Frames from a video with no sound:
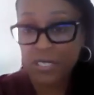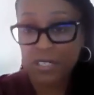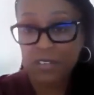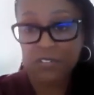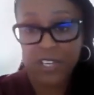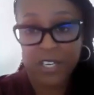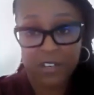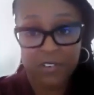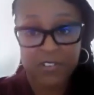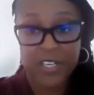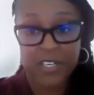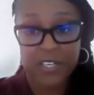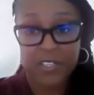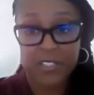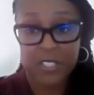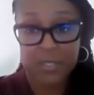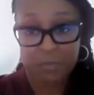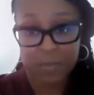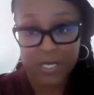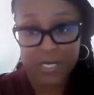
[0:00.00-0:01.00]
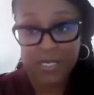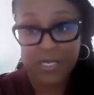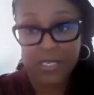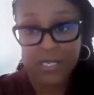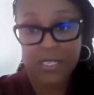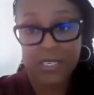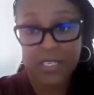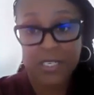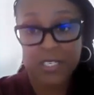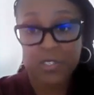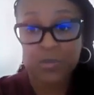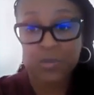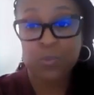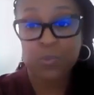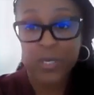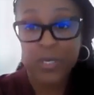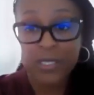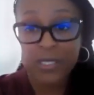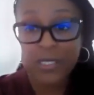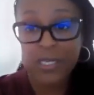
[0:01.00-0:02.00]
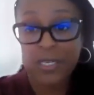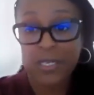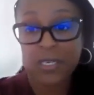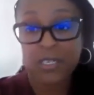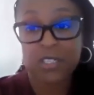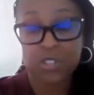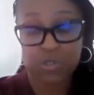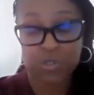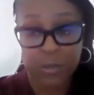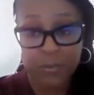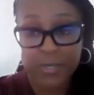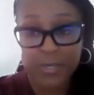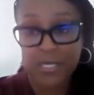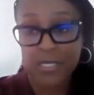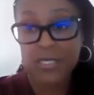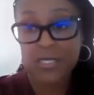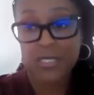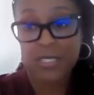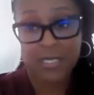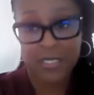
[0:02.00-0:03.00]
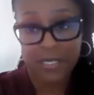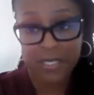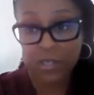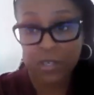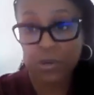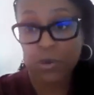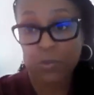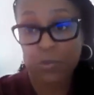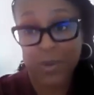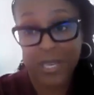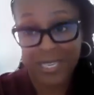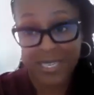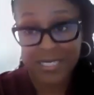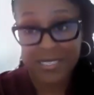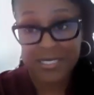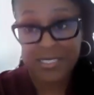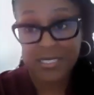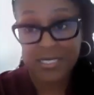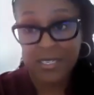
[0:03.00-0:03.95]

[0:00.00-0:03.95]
of healthcare spending is really attributed to clinical waste,